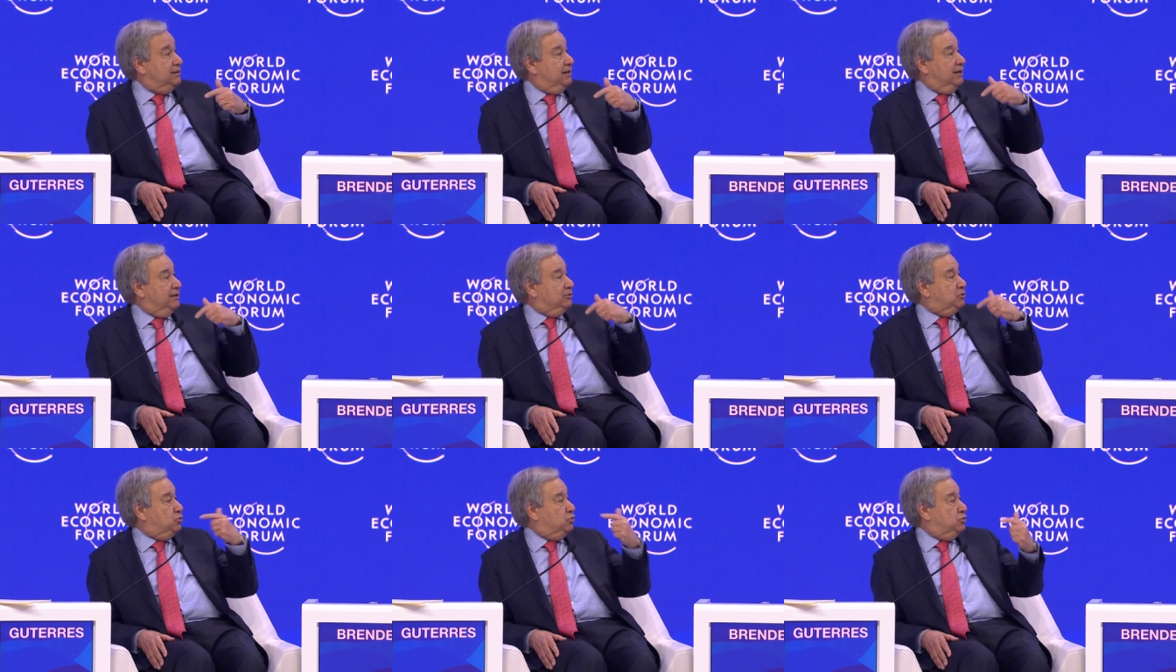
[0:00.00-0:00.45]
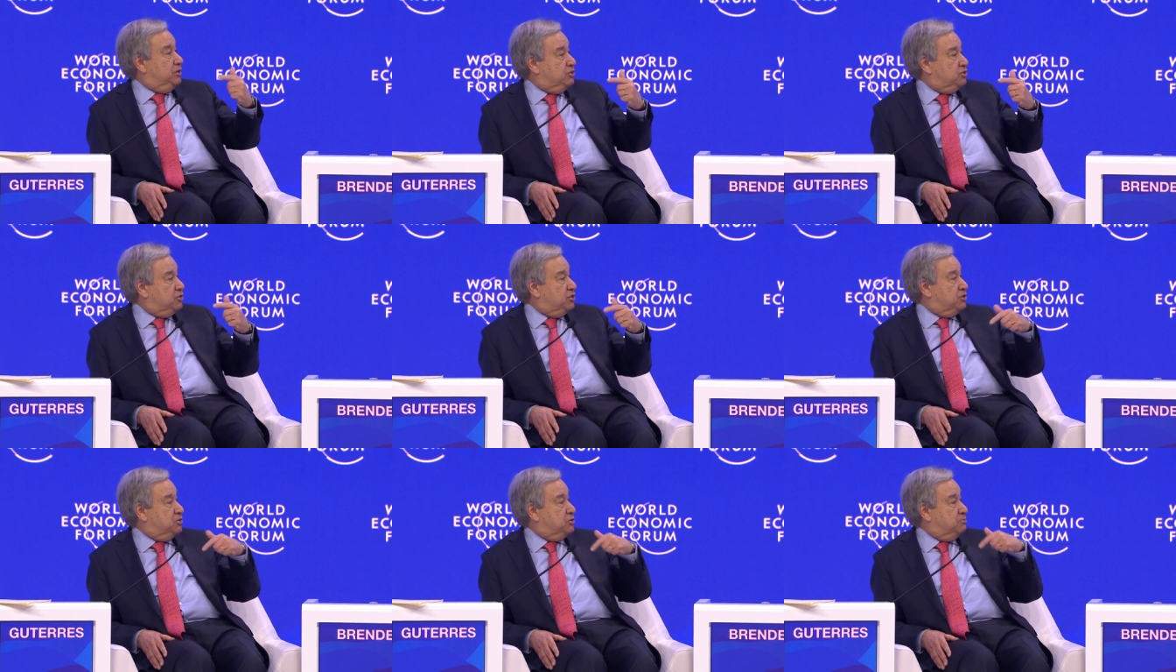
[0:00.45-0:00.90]
and to
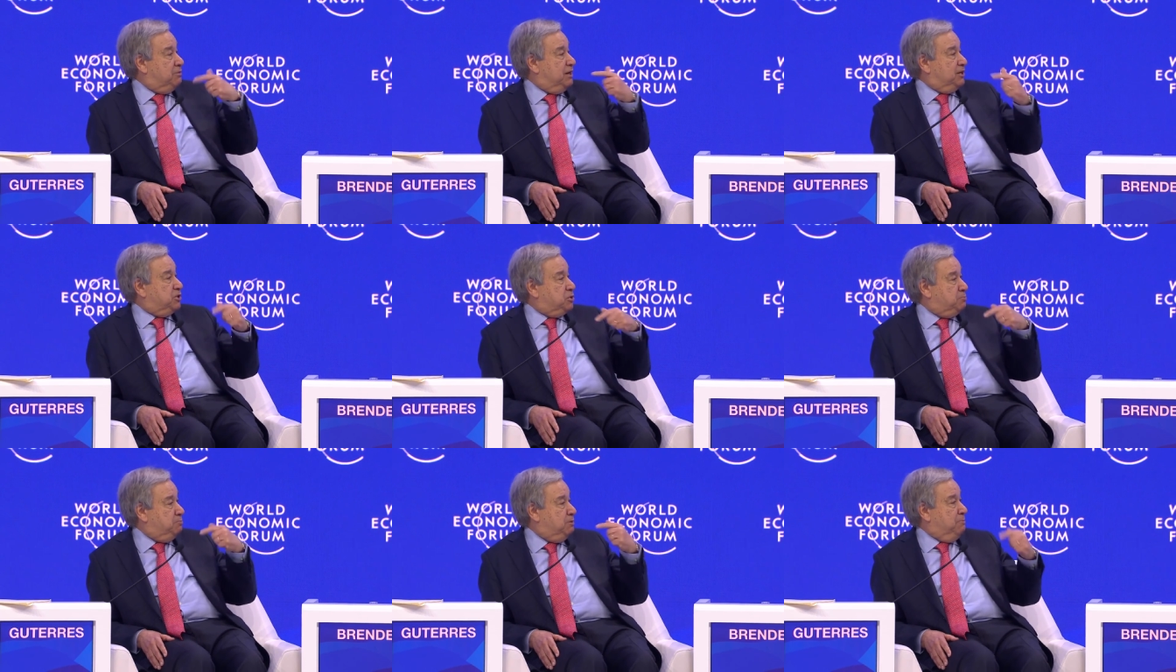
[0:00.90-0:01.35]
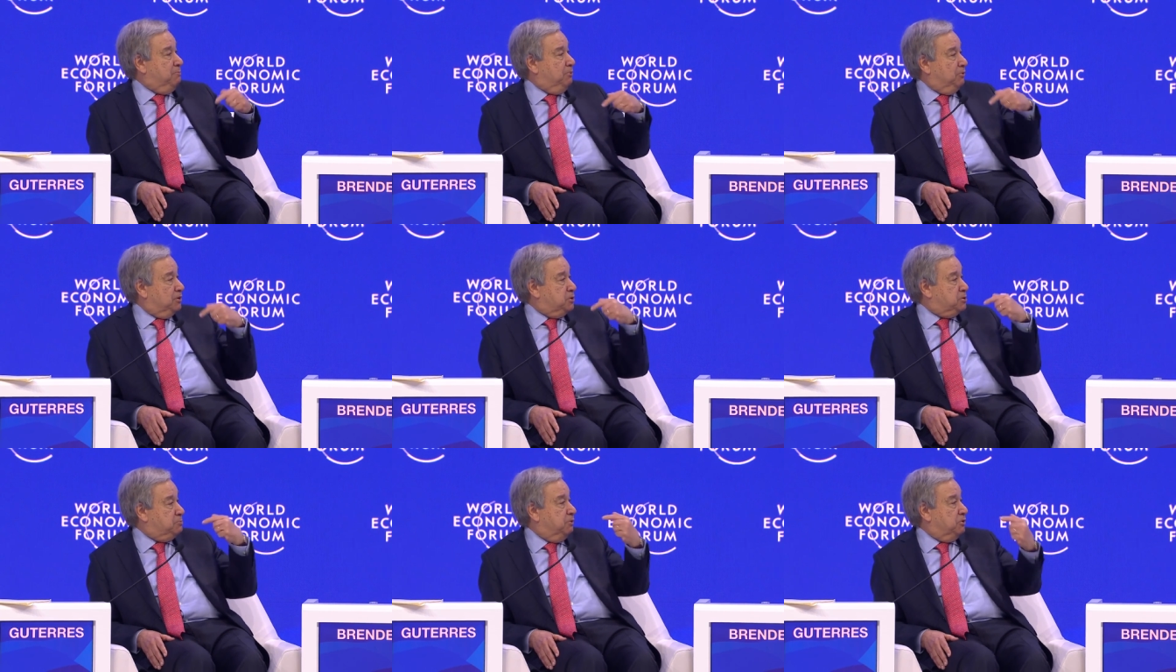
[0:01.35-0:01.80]
reach as much
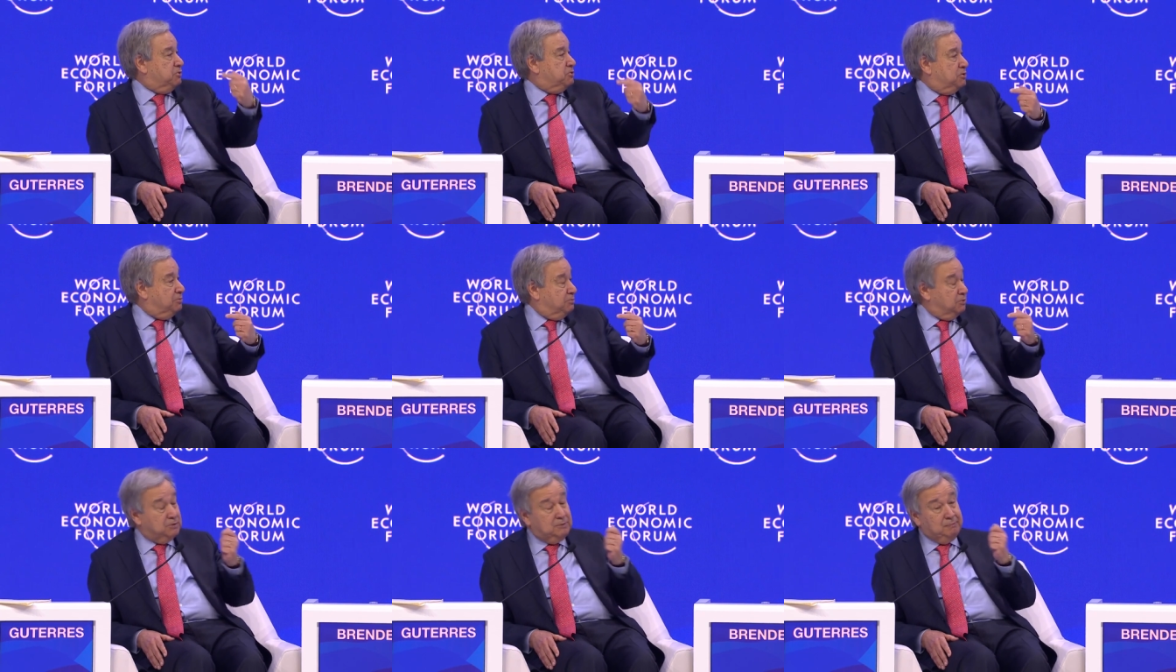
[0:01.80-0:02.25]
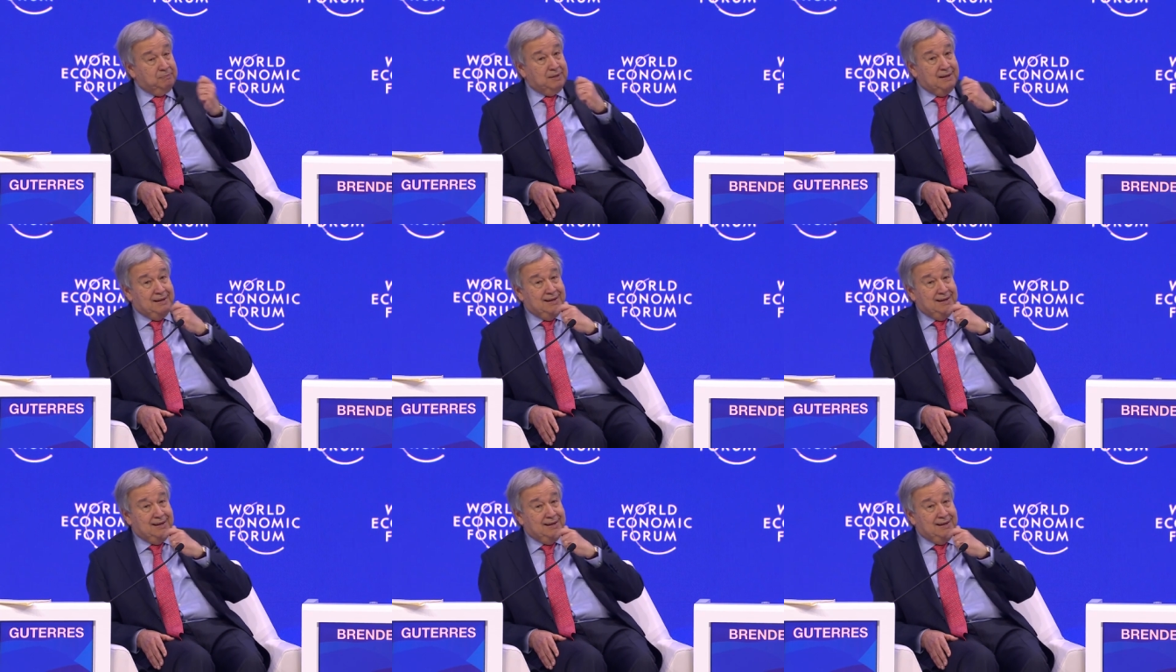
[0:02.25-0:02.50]
people as possible.